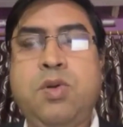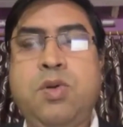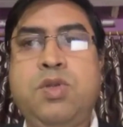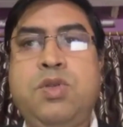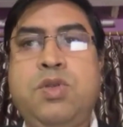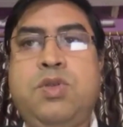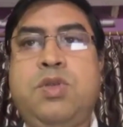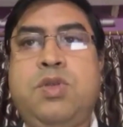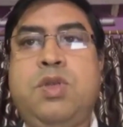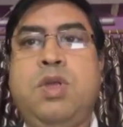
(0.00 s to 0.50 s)

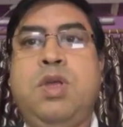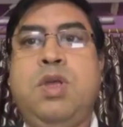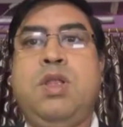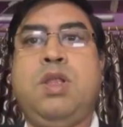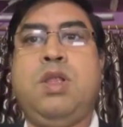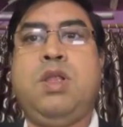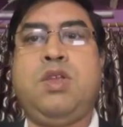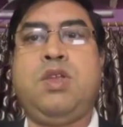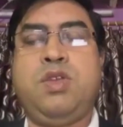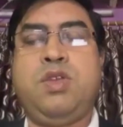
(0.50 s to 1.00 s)
which is
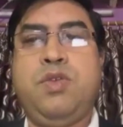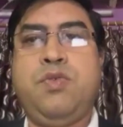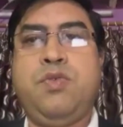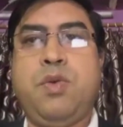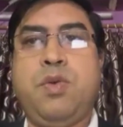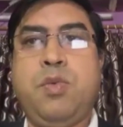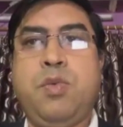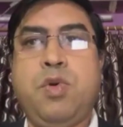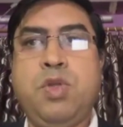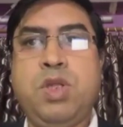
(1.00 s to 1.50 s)

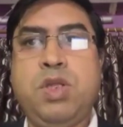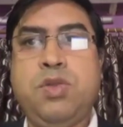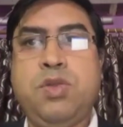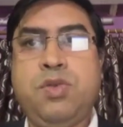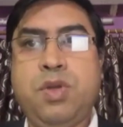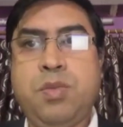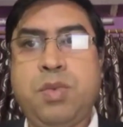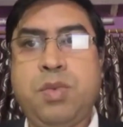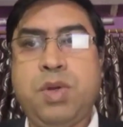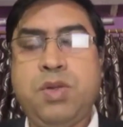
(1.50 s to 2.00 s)
lasting for more than
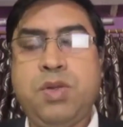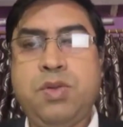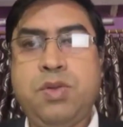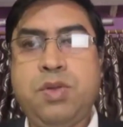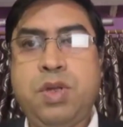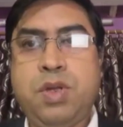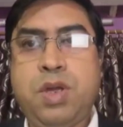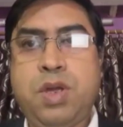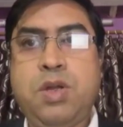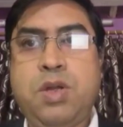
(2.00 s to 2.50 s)
3
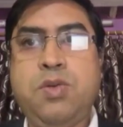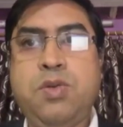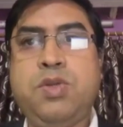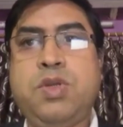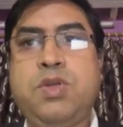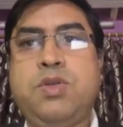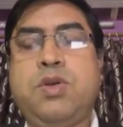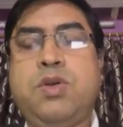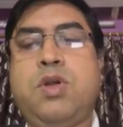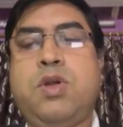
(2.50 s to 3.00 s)
months and
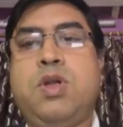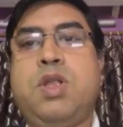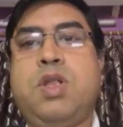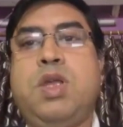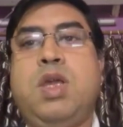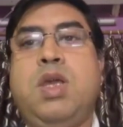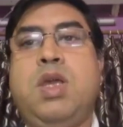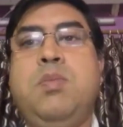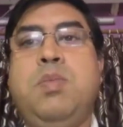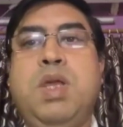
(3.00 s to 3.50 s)
which has
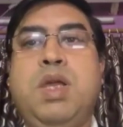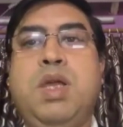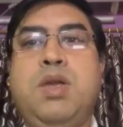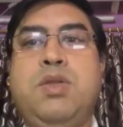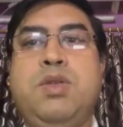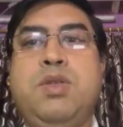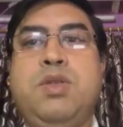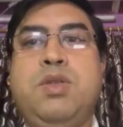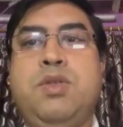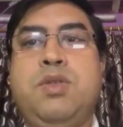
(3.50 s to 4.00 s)
got
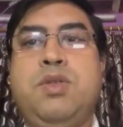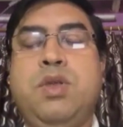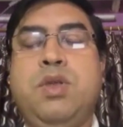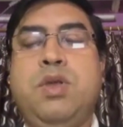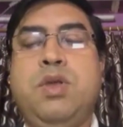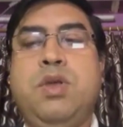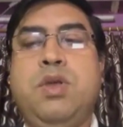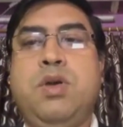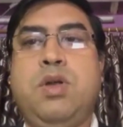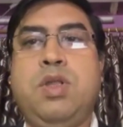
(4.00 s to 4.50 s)
implications
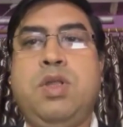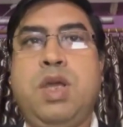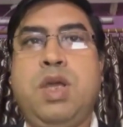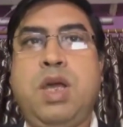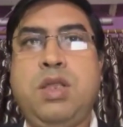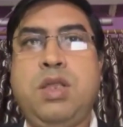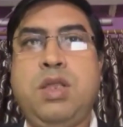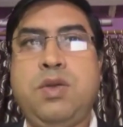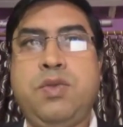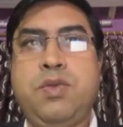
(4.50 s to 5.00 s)
on
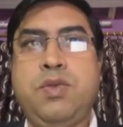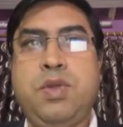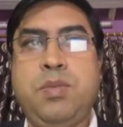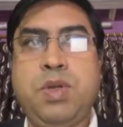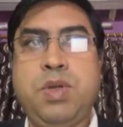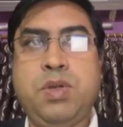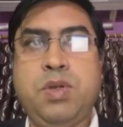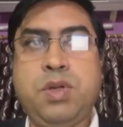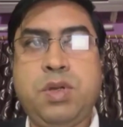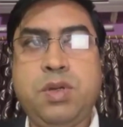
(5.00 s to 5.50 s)
the health of
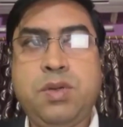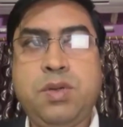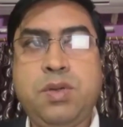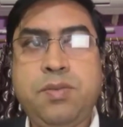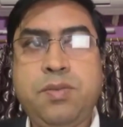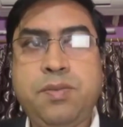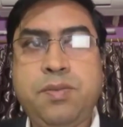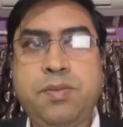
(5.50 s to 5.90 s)
the patient.